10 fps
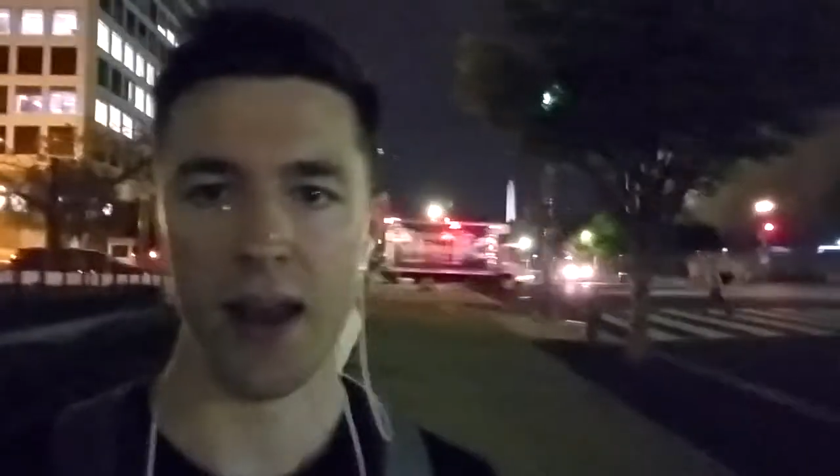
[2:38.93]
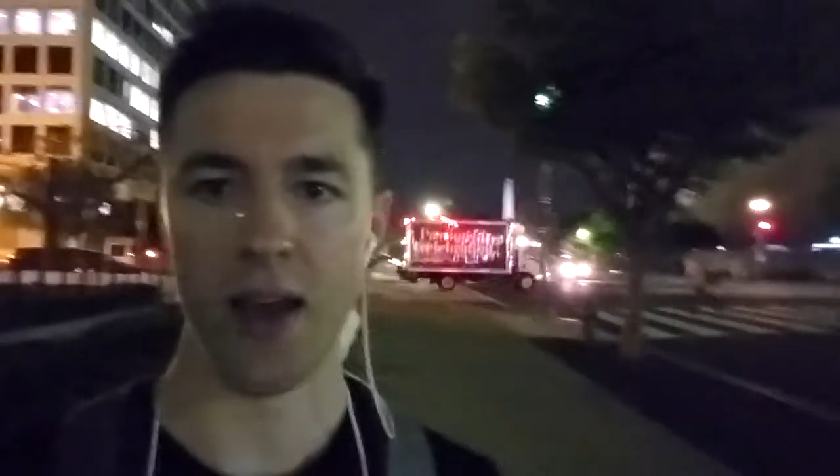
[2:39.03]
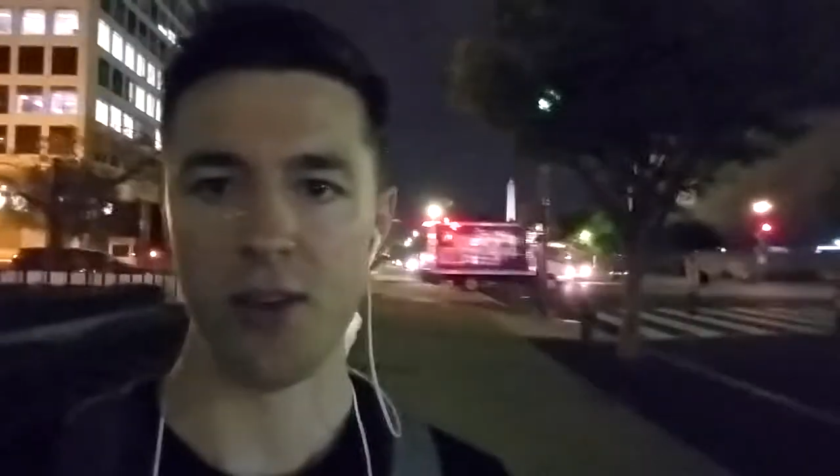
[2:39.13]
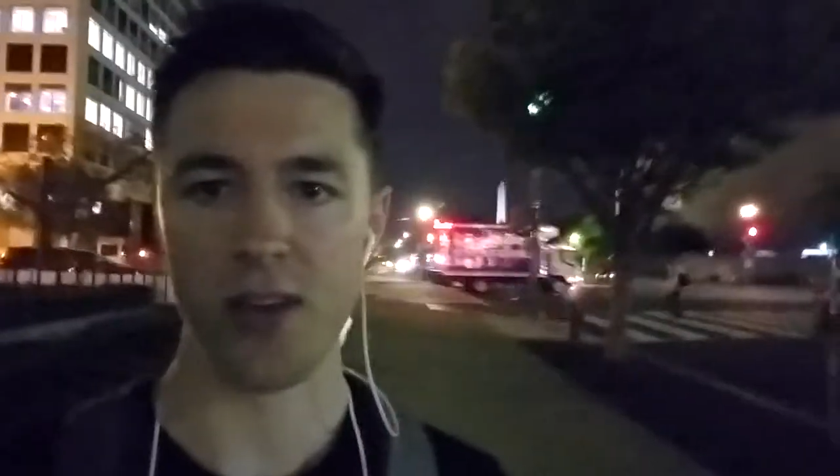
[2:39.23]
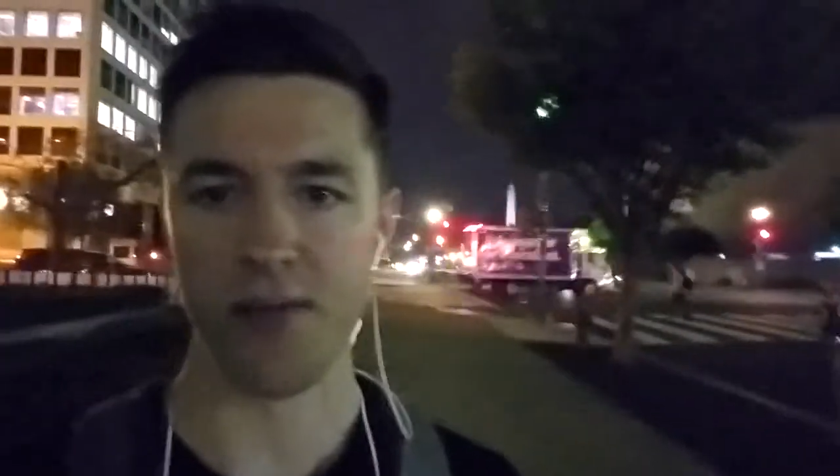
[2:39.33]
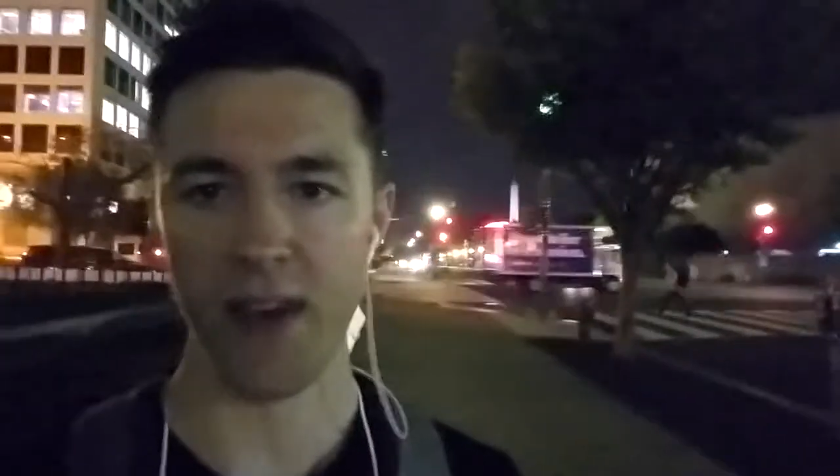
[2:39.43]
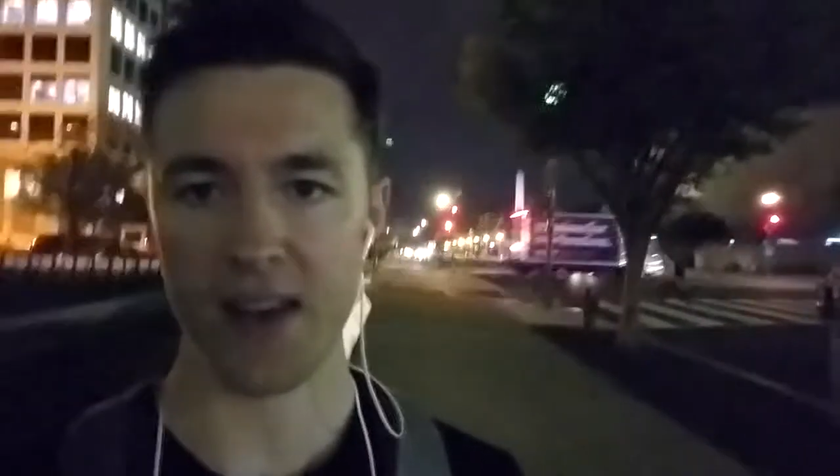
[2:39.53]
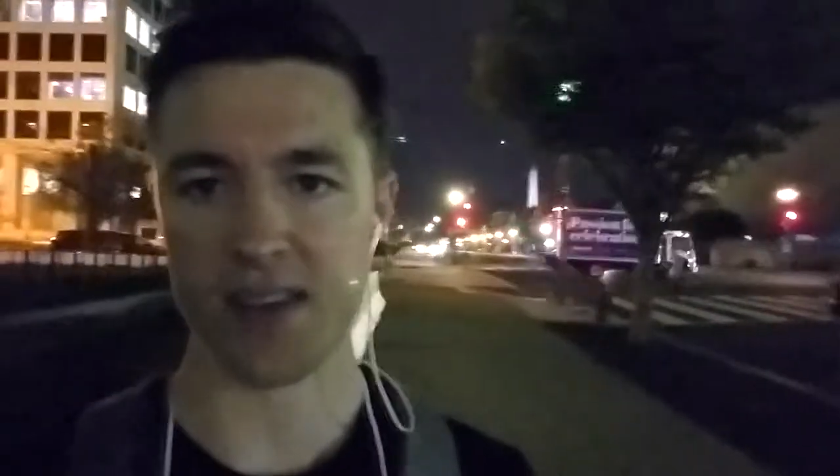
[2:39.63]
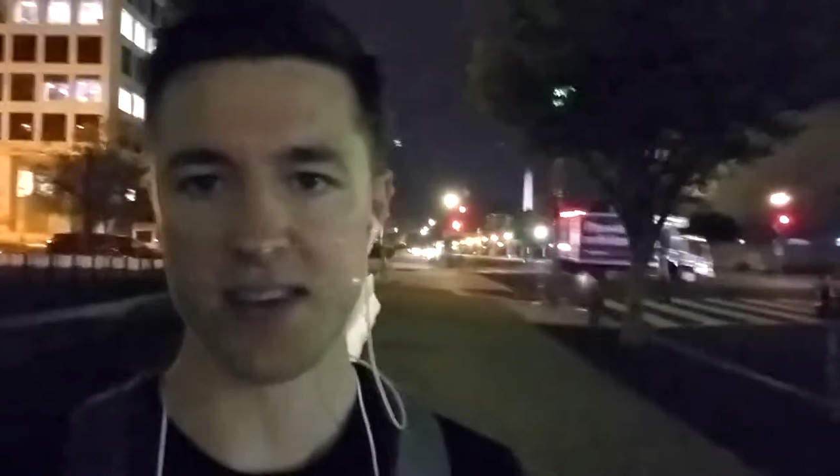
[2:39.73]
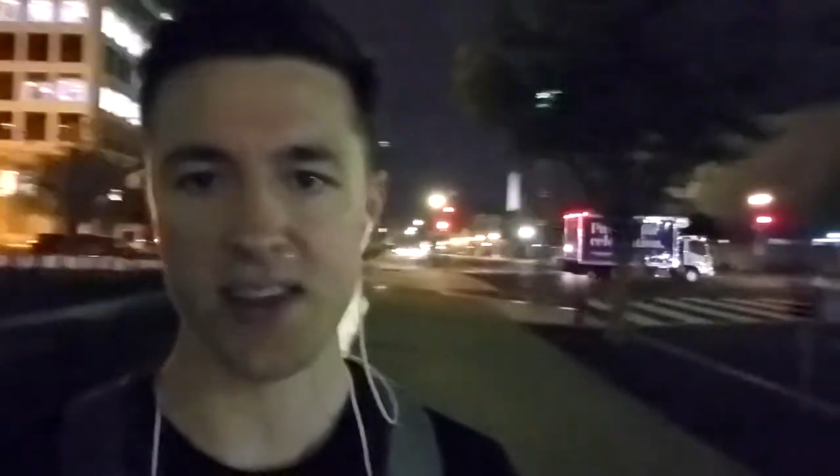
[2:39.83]
And now you can
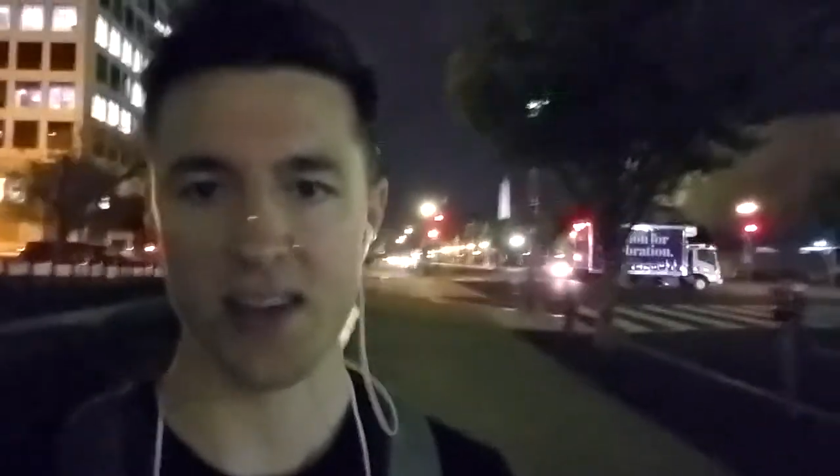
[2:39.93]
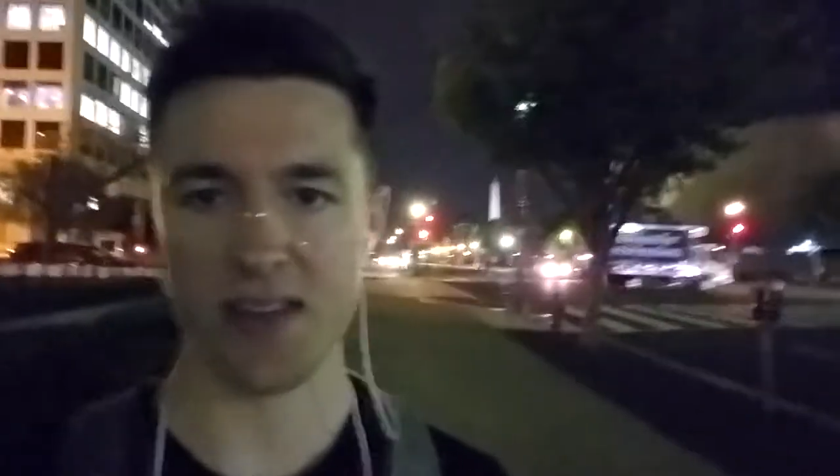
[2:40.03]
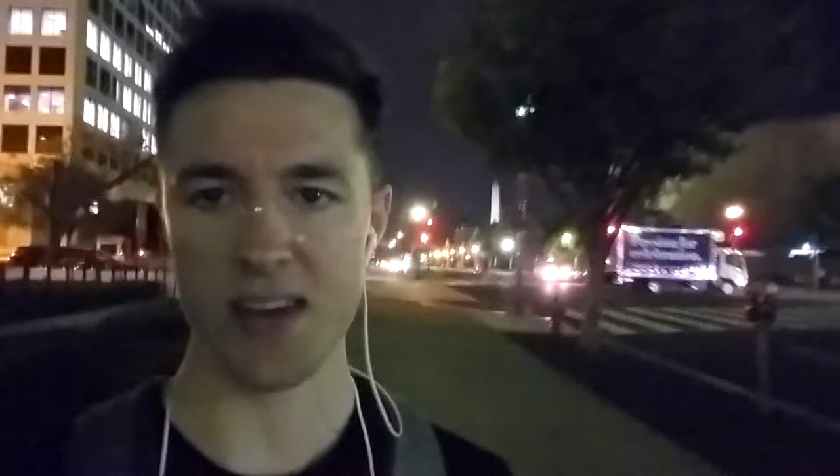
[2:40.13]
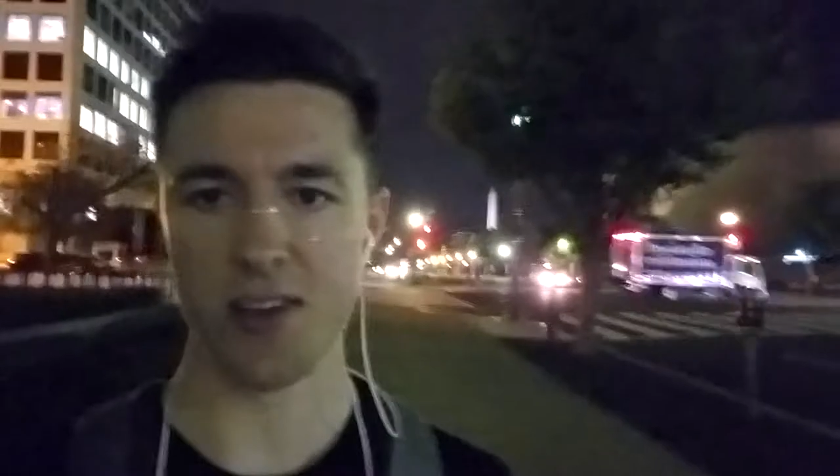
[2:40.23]
vaguely see the